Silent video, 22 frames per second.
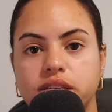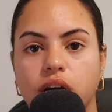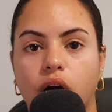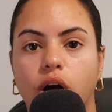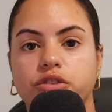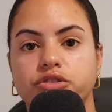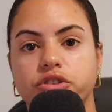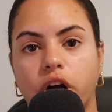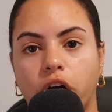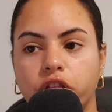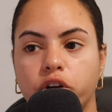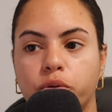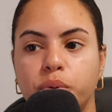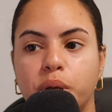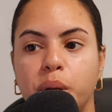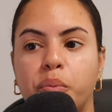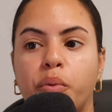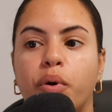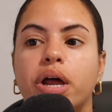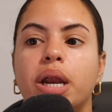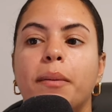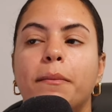it onto other
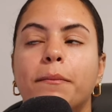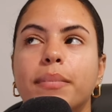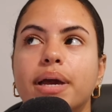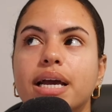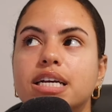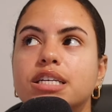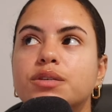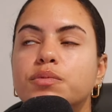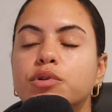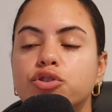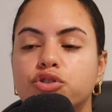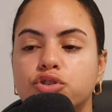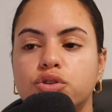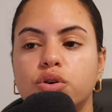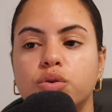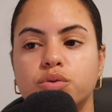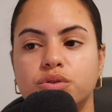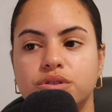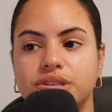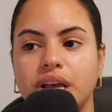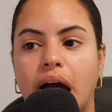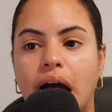people. And it makes me so
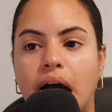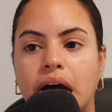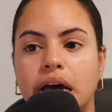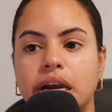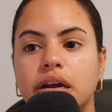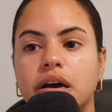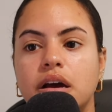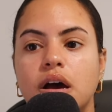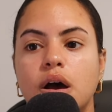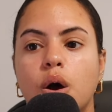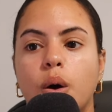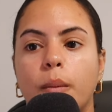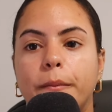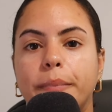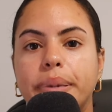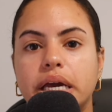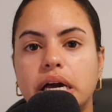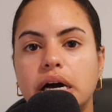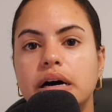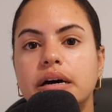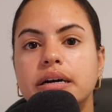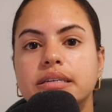sad,
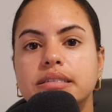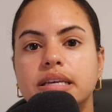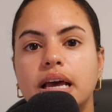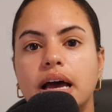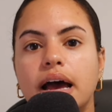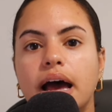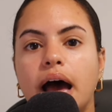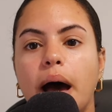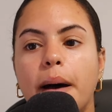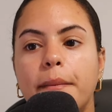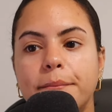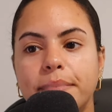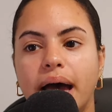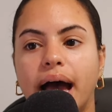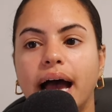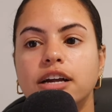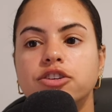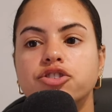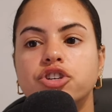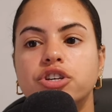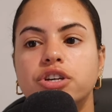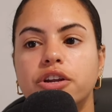because
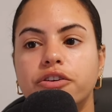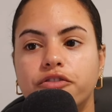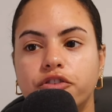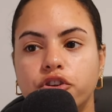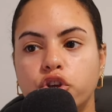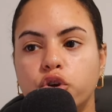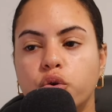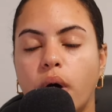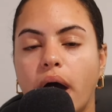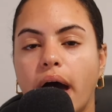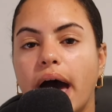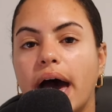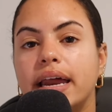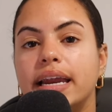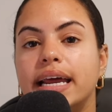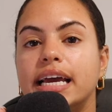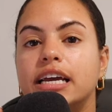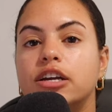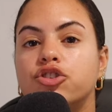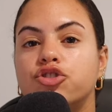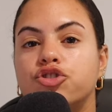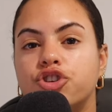imagine if you had
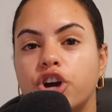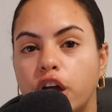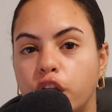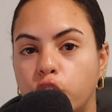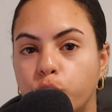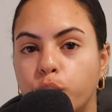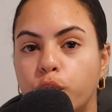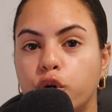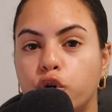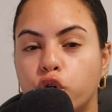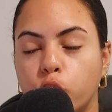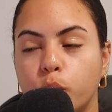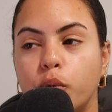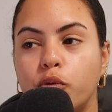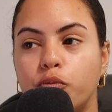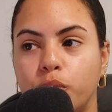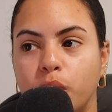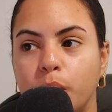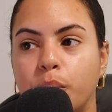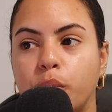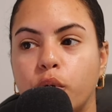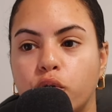a genuine group of
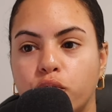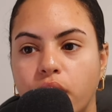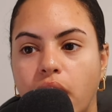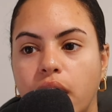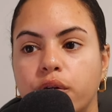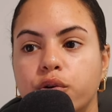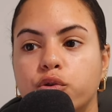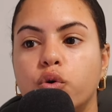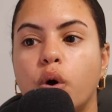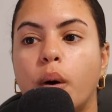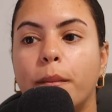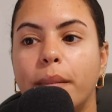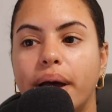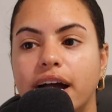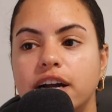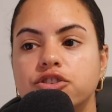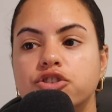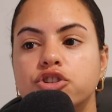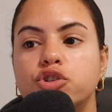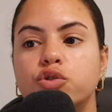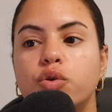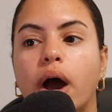people around you.
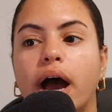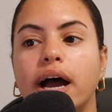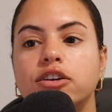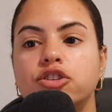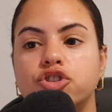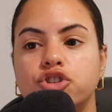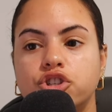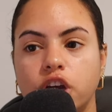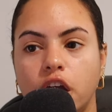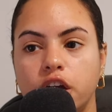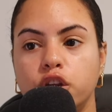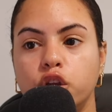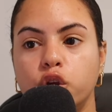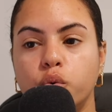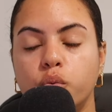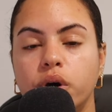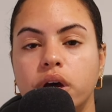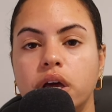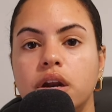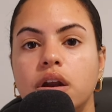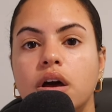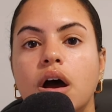Imagine you had
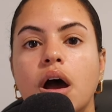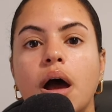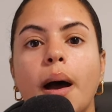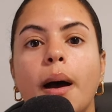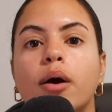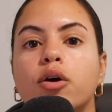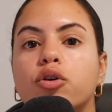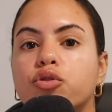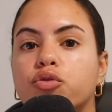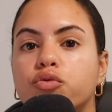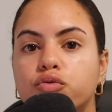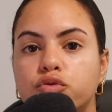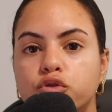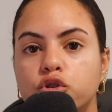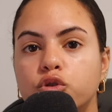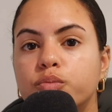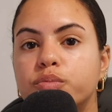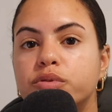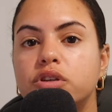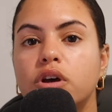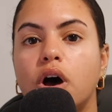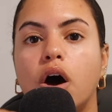genuine
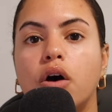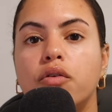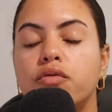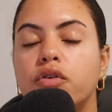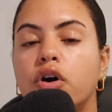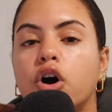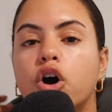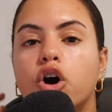groups of